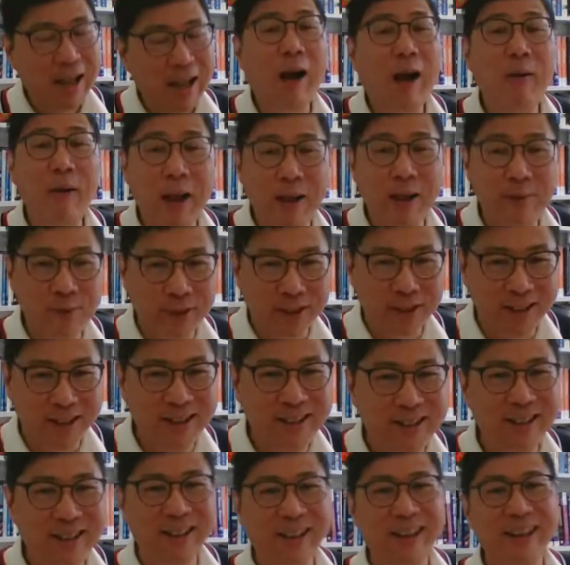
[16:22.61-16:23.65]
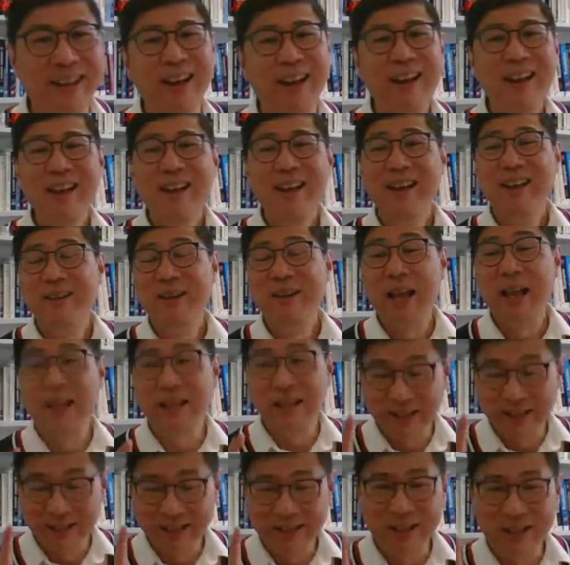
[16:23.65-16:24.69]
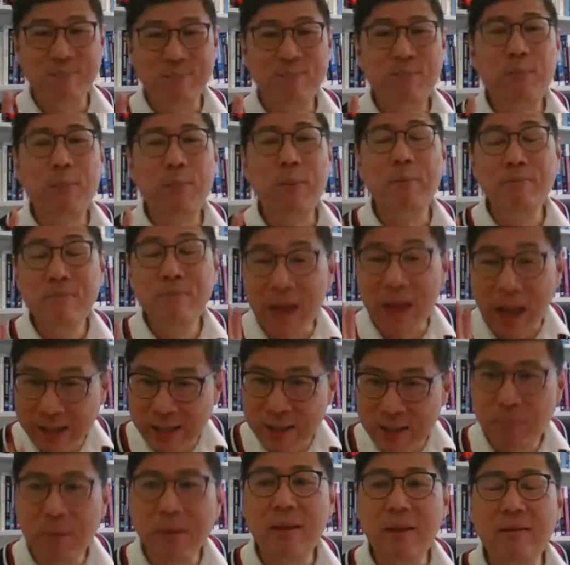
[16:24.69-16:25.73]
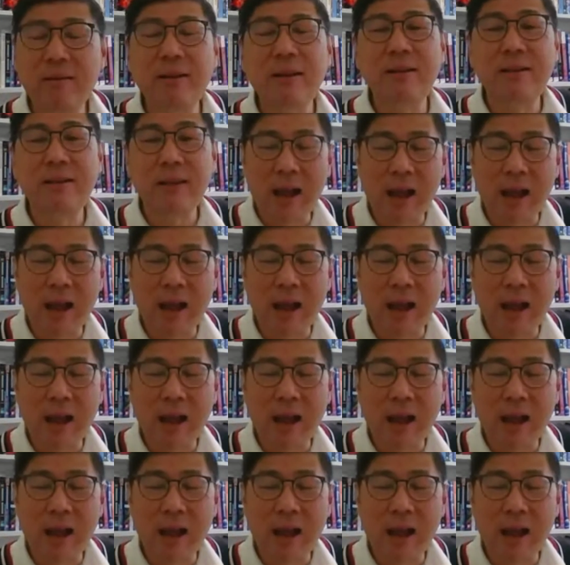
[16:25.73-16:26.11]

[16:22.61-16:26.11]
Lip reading: However, 90% of the